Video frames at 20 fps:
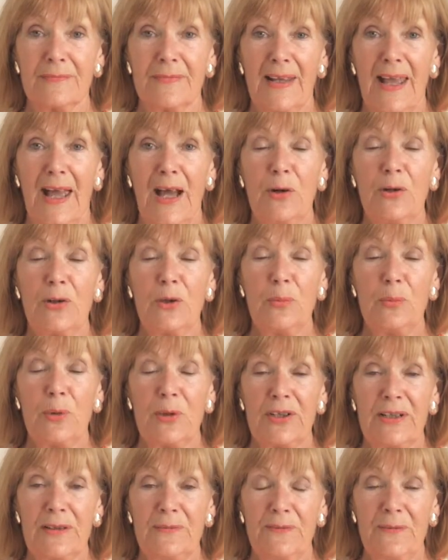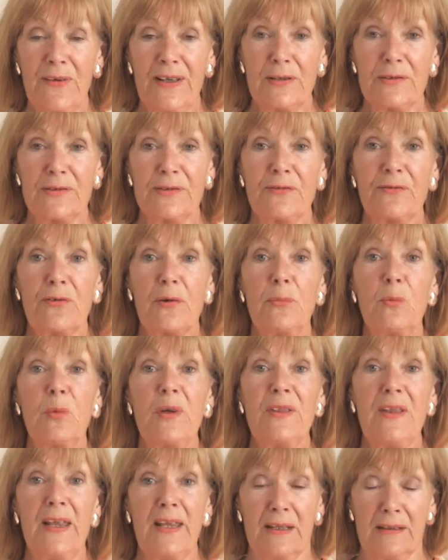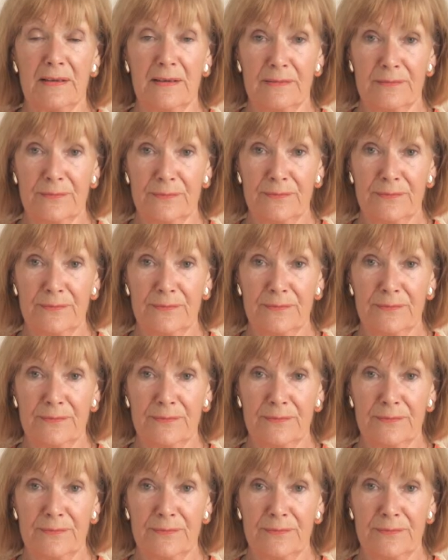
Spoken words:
how your body feels from within,